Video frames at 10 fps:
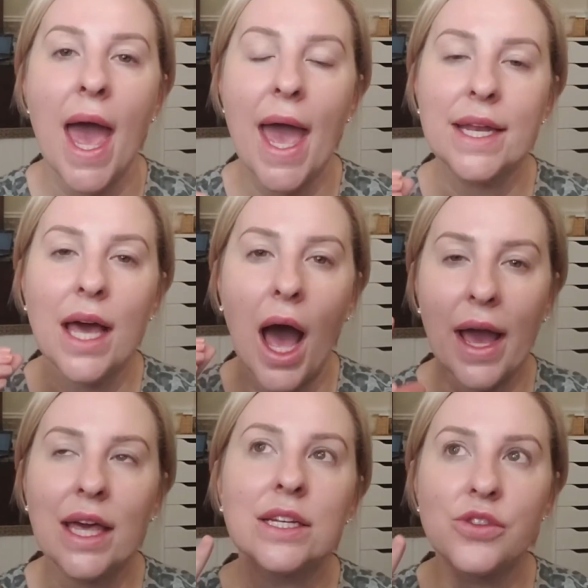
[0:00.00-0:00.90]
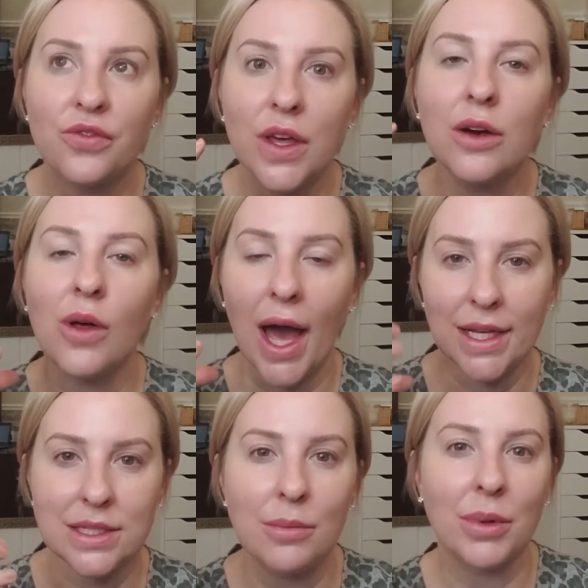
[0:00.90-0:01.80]
And I can feel
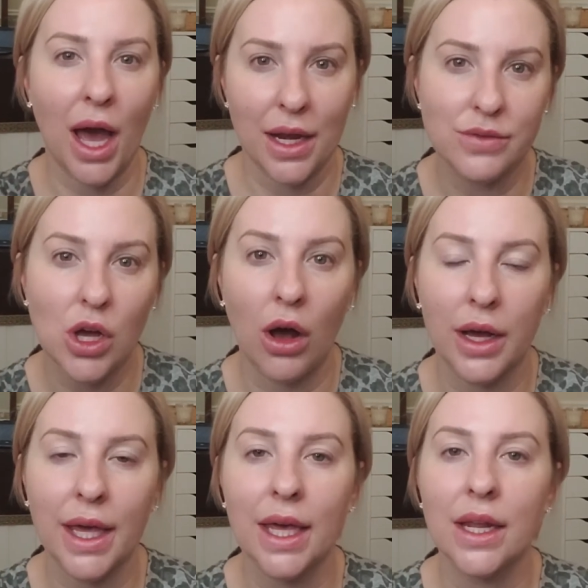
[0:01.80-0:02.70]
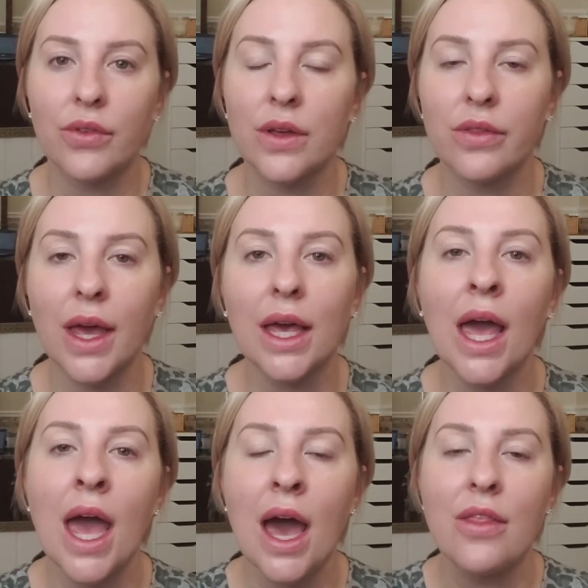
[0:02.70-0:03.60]
as I'm kind of talking and
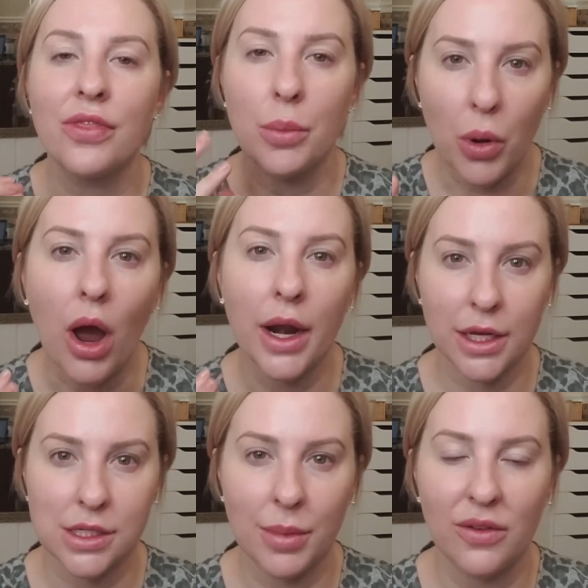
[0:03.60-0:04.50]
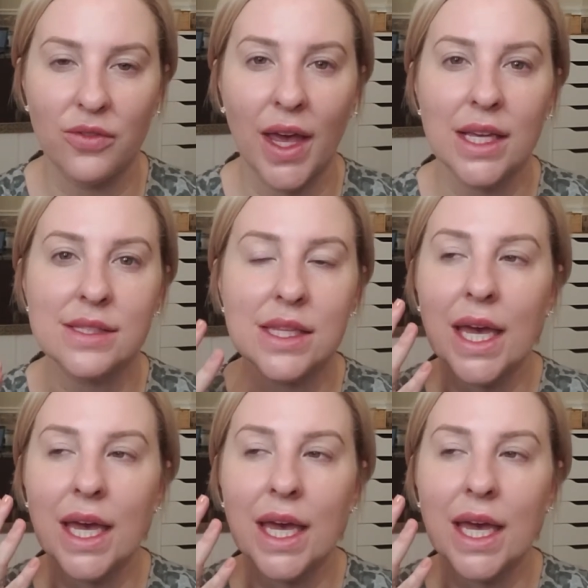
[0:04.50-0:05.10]
everything, the product on my face.